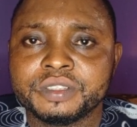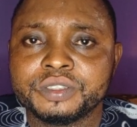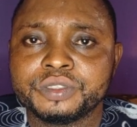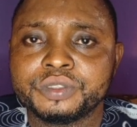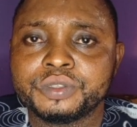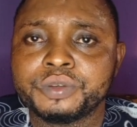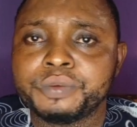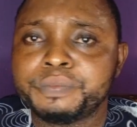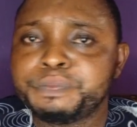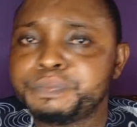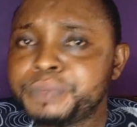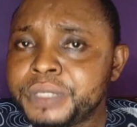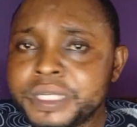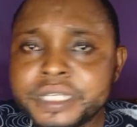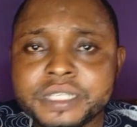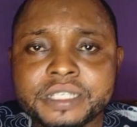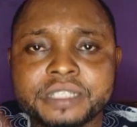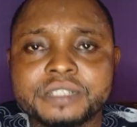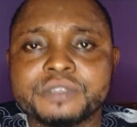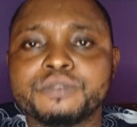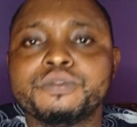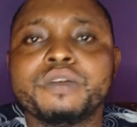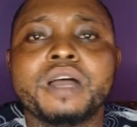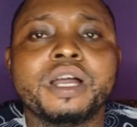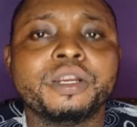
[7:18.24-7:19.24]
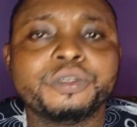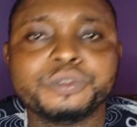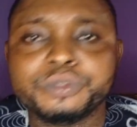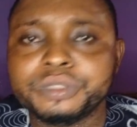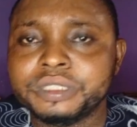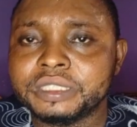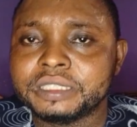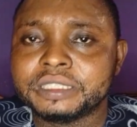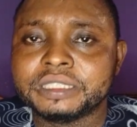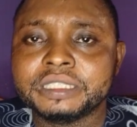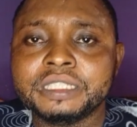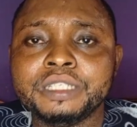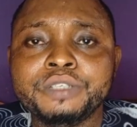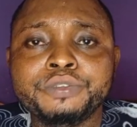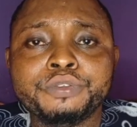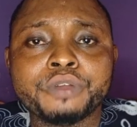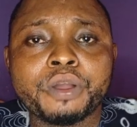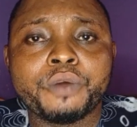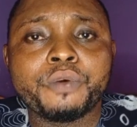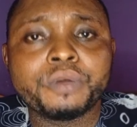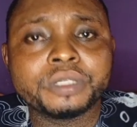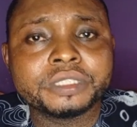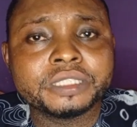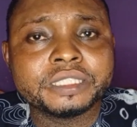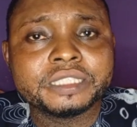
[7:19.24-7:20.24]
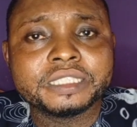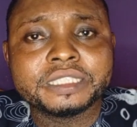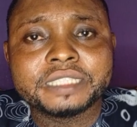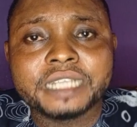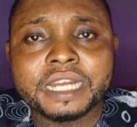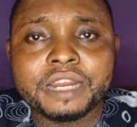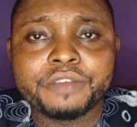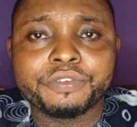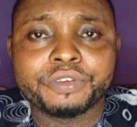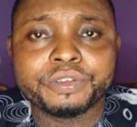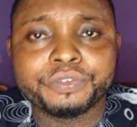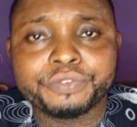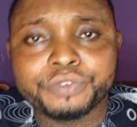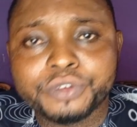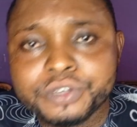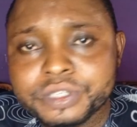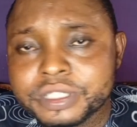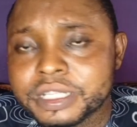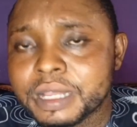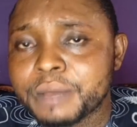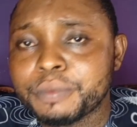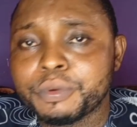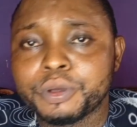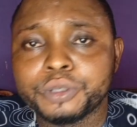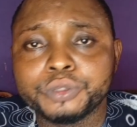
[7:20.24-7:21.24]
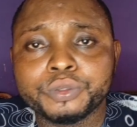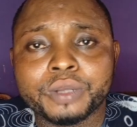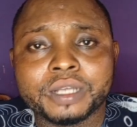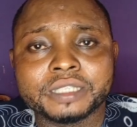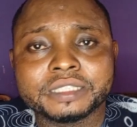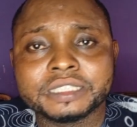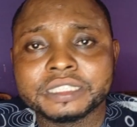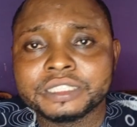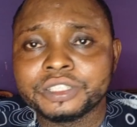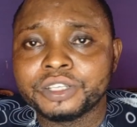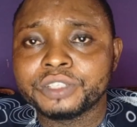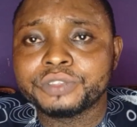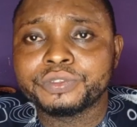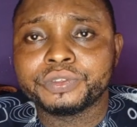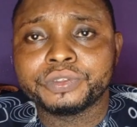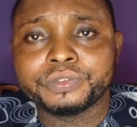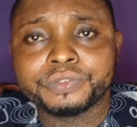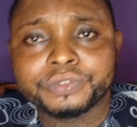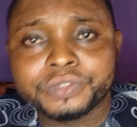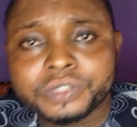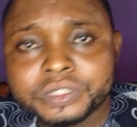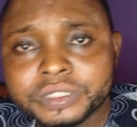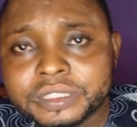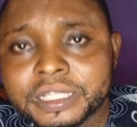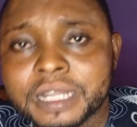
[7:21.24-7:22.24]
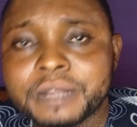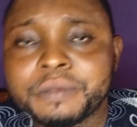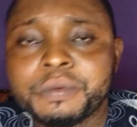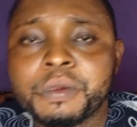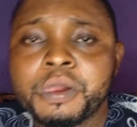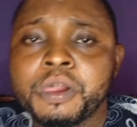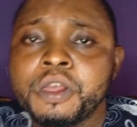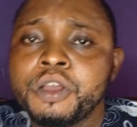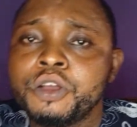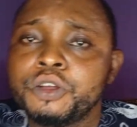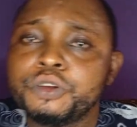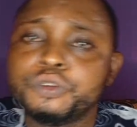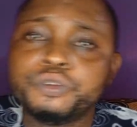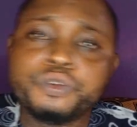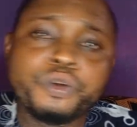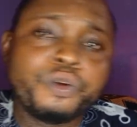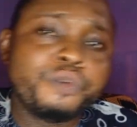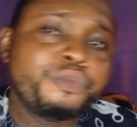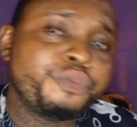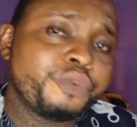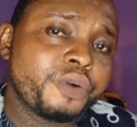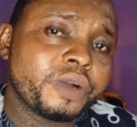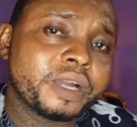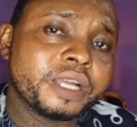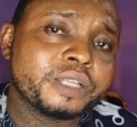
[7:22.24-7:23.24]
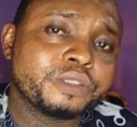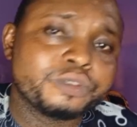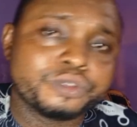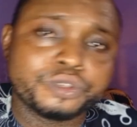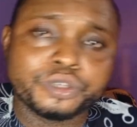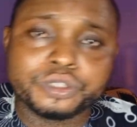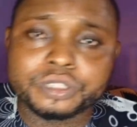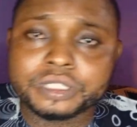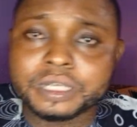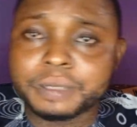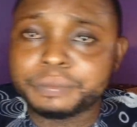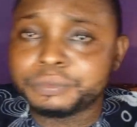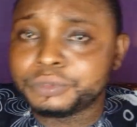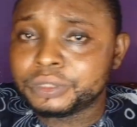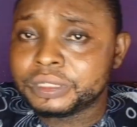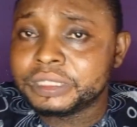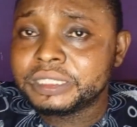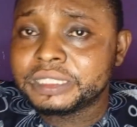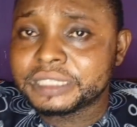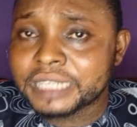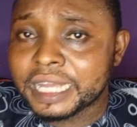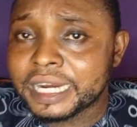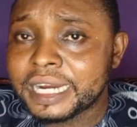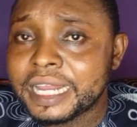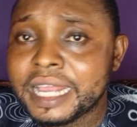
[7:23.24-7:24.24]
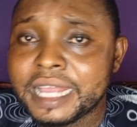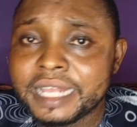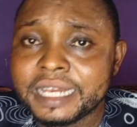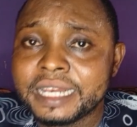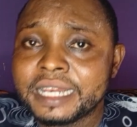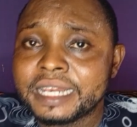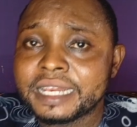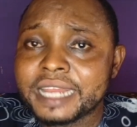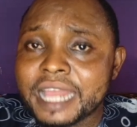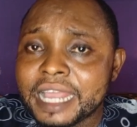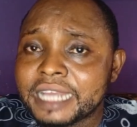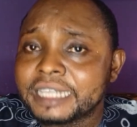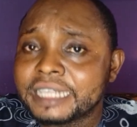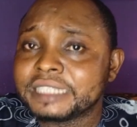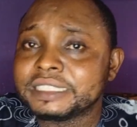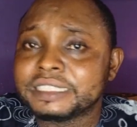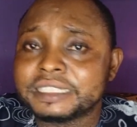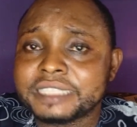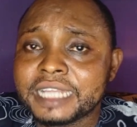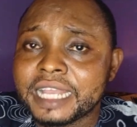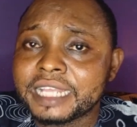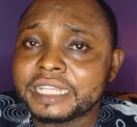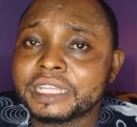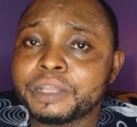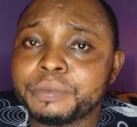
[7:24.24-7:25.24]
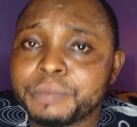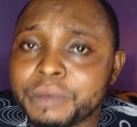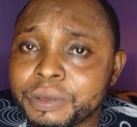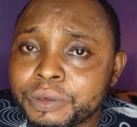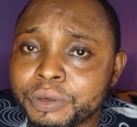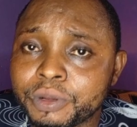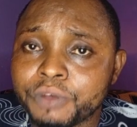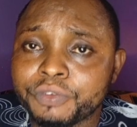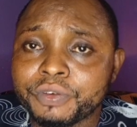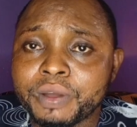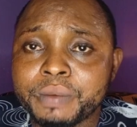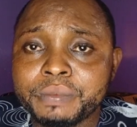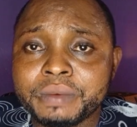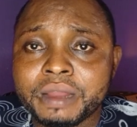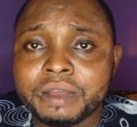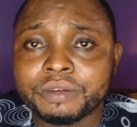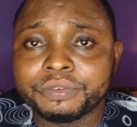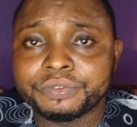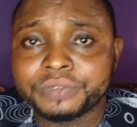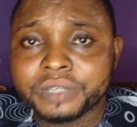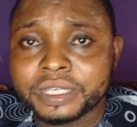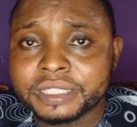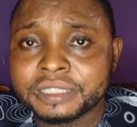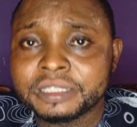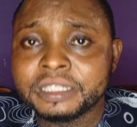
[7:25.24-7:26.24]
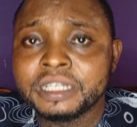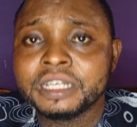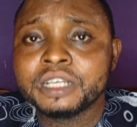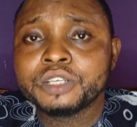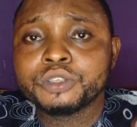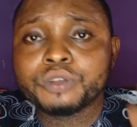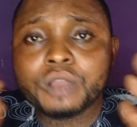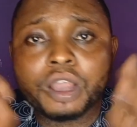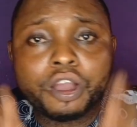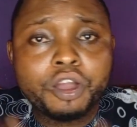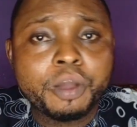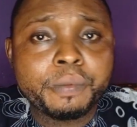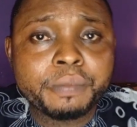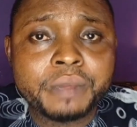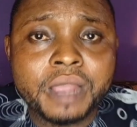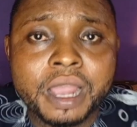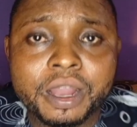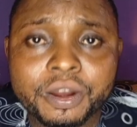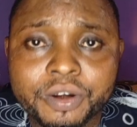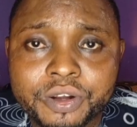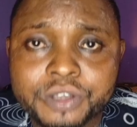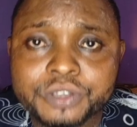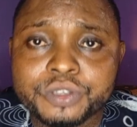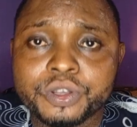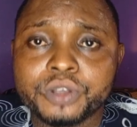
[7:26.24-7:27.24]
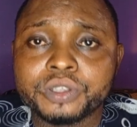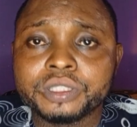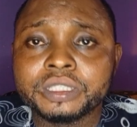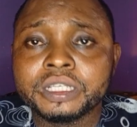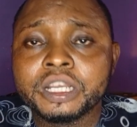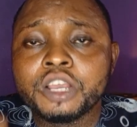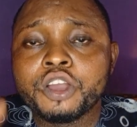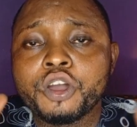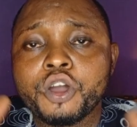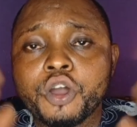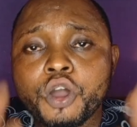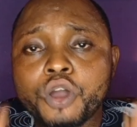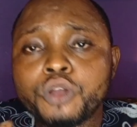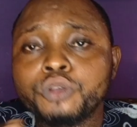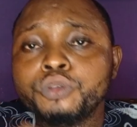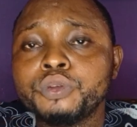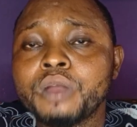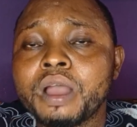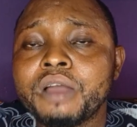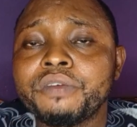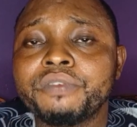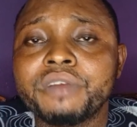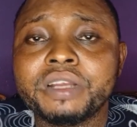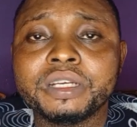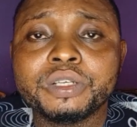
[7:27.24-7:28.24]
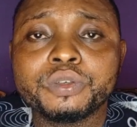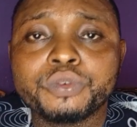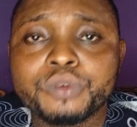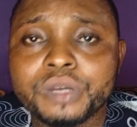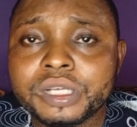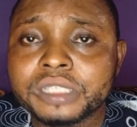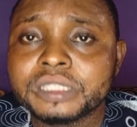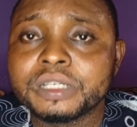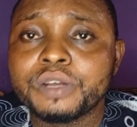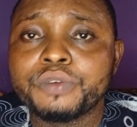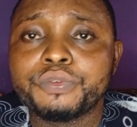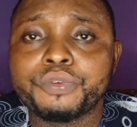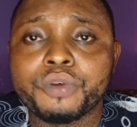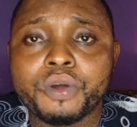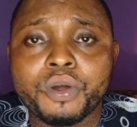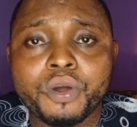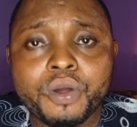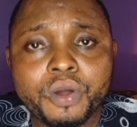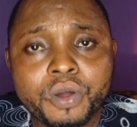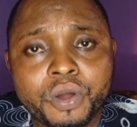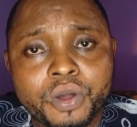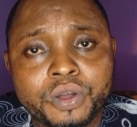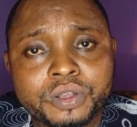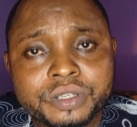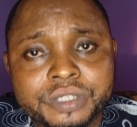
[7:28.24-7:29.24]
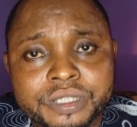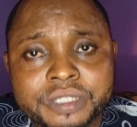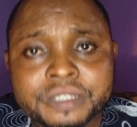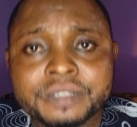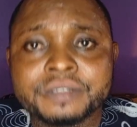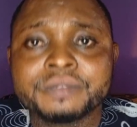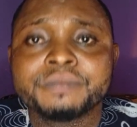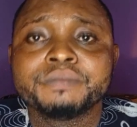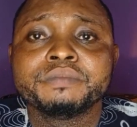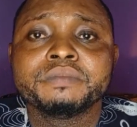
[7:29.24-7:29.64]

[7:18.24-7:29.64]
So please go and do it. If you are watching this channel for the first time or you are seeing us for the first time, don't forget to subscribe to this channel. Like, share it among your family and friends that are coming across us. Or you have any question for us,